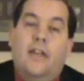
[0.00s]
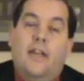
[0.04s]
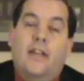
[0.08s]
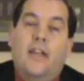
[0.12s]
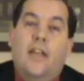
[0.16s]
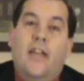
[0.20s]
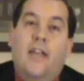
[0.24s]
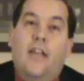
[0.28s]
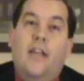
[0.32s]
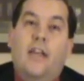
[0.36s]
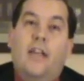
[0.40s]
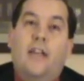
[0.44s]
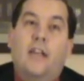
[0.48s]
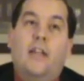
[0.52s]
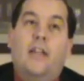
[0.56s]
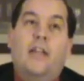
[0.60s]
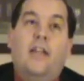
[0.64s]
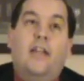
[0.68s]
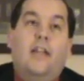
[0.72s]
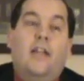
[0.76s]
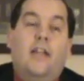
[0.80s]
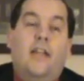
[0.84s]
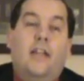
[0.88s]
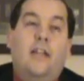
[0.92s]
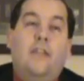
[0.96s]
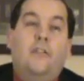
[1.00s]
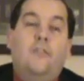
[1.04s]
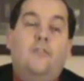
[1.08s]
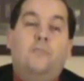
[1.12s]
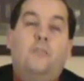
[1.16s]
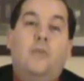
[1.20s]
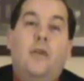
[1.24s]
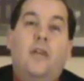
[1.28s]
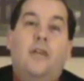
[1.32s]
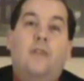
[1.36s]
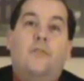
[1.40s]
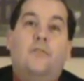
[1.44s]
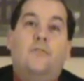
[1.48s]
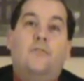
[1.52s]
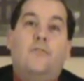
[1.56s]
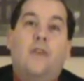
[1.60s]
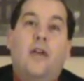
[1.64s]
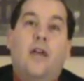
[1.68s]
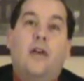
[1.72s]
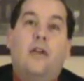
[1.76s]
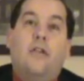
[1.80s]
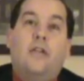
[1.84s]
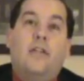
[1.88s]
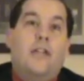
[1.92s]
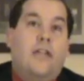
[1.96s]
Again, he's been
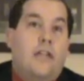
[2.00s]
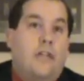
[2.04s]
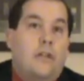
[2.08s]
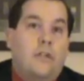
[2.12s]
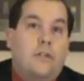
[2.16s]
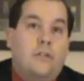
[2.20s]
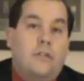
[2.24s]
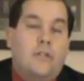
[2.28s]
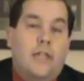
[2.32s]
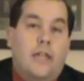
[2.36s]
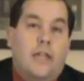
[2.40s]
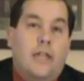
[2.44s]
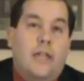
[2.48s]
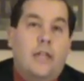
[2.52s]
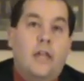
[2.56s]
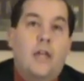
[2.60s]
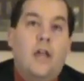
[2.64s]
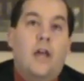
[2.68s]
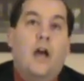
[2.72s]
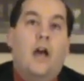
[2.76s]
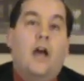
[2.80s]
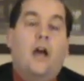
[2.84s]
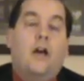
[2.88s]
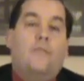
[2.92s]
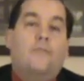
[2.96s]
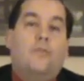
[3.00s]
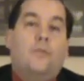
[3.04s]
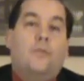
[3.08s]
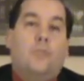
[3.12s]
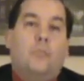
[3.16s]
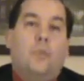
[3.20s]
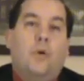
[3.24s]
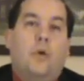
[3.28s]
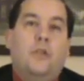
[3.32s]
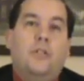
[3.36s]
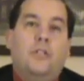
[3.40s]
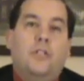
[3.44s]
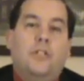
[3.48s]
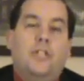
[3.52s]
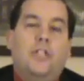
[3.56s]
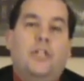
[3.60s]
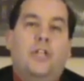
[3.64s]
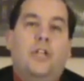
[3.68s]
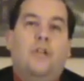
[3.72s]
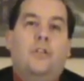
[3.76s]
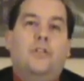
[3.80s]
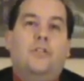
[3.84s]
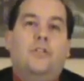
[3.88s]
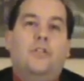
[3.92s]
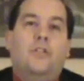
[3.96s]
found guilty of the
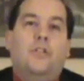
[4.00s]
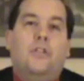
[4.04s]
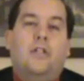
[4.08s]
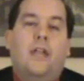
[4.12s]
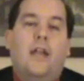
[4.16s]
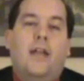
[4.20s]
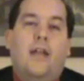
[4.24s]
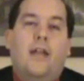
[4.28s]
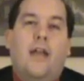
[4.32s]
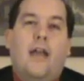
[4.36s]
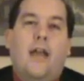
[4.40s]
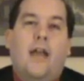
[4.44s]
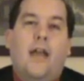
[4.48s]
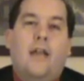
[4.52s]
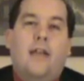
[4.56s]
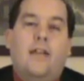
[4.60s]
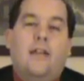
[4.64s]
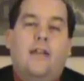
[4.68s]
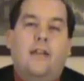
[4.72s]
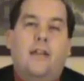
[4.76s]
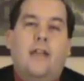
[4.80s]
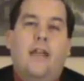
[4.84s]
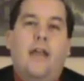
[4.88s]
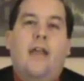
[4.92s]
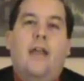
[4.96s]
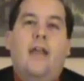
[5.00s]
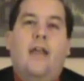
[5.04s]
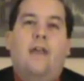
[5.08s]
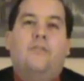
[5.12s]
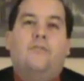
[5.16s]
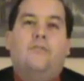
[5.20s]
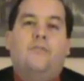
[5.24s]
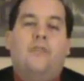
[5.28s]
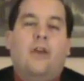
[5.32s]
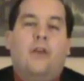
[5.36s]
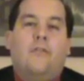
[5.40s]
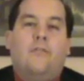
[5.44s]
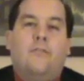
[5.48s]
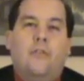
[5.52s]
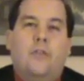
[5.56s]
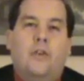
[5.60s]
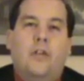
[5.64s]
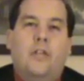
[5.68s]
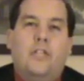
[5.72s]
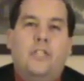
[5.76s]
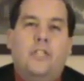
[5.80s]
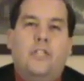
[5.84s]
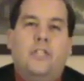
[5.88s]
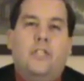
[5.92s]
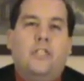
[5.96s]
persecution and death of
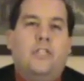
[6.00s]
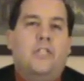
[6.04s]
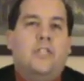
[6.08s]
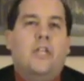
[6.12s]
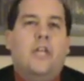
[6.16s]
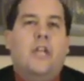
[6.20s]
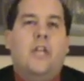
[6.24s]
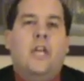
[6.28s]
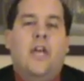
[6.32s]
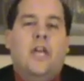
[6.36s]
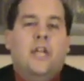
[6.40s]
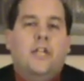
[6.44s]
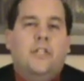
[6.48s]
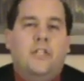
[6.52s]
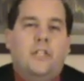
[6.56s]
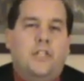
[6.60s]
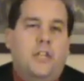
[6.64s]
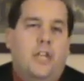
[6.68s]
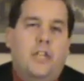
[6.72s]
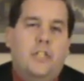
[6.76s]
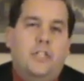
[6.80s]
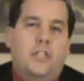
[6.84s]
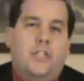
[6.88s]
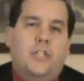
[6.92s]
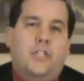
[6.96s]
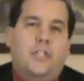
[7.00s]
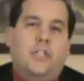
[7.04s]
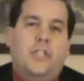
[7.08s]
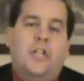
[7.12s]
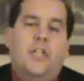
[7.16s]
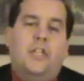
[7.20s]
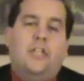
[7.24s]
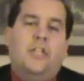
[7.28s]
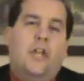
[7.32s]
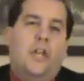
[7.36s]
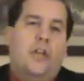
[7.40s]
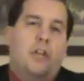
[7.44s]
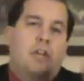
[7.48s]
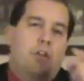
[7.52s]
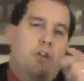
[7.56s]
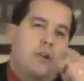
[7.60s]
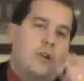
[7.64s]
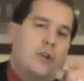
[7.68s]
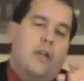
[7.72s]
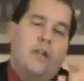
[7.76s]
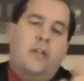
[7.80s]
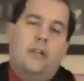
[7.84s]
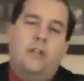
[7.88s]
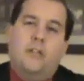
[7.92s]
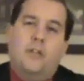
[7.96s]
Christians. And Jesus says,
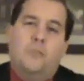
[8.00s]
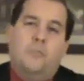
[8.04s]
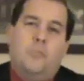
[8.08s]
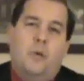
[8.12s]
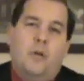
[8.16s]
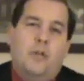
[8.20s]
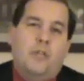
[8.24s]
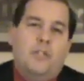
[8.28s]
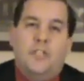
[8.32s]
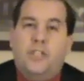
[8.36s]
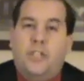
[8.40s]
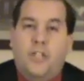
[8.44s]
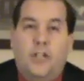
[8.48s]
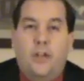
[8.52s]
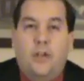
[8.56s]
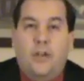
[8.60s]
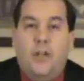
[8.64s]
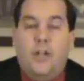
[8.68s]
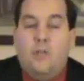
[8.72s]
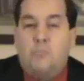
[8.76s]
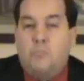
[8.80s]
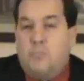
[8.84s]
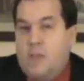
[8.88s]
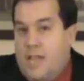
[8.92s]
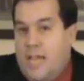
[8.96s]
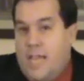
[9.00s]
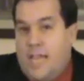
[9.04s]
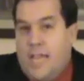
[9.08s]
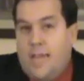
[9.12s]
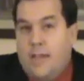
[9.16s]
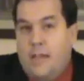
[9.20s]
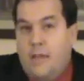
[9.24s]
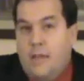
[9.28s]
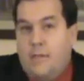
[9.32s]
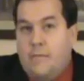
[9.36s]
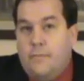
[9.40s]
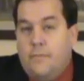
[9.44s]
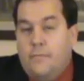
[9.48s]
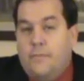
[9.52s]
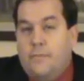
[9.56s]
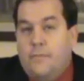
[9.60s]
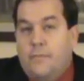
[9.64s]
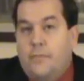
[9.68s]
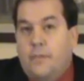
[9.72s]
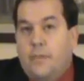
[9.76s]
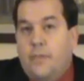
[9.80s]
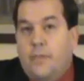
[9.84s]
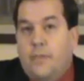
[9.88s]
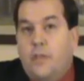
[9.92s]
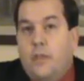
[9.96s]
you're guilty of persecuting me.
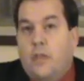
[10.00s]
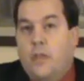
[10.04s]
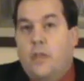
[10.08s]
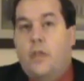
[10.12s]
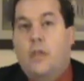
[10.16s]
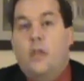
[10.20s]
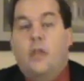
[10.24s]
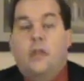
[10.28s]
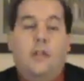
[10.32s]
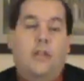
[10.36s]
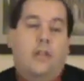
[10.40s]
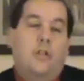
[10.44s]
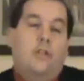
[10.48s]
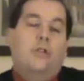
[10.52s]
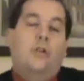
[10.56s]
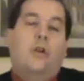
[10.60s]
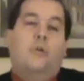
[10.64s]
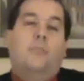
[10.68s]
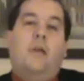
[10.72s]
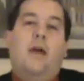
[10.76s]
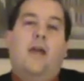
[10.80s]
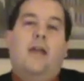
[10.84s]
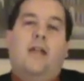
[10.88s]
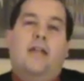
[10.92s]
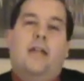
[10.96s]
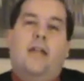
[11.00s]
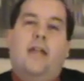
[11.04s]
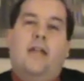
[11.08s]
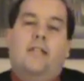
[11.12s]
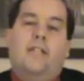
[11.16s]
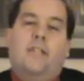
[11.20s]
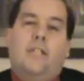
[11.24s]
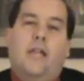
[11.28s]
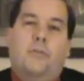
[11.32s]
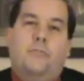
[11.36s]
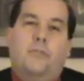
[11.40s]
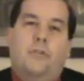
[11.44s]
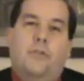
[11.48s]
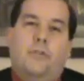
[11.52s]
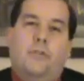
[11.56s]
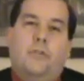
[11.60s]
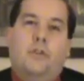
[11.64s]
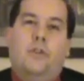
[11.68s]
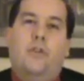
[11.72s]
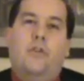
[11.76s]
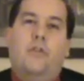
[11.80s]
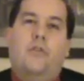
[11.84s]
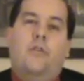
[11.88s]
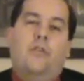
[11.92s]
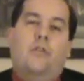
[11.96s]
Now you look back in Acts chapter
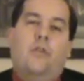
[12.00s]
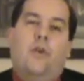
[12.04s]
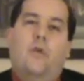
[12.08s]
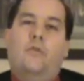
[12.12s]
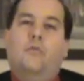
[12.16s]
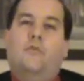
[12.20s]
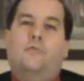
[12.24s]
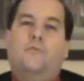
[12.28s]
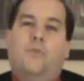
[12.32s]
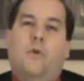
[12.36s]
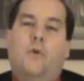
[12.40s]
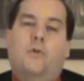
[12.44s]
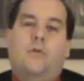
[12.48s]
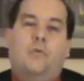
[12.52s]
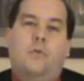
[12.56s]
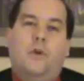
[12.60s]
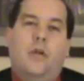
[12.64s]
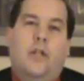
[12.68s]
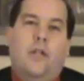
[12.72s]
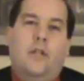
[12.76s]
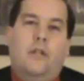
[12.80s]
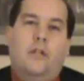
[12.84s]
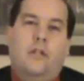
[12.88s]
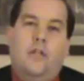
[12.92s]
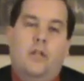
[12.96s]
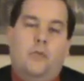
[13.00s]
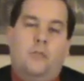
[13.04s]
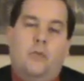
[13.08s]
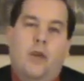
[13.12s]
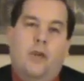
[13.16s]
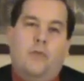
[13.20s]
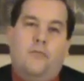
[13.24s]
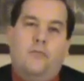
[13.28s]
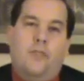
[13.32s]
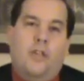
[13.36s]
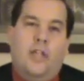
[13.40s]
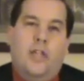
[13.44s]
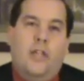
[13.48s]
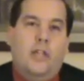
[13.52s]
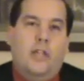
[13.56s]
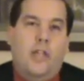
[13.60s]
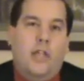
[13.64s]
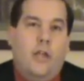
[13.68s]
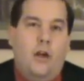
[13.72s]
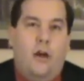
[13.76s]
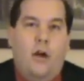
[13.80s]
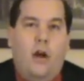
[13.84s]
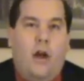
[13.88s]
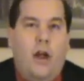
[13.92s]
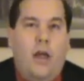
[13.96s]
2, and those folks were guilty of
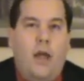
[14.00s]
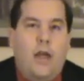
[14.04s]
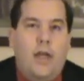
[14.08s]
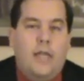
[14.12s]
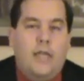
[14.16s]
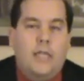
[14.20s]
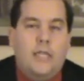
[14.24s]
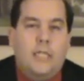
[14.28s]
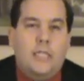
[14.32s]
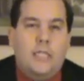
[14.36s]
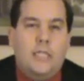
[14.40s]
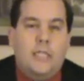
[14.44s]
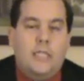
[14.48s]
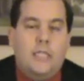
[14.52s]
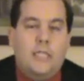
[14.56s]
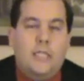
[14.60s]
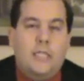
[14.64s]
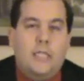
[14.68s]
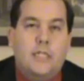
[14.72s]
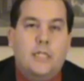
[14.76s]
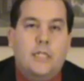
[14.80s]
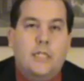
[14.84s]
killing Christ.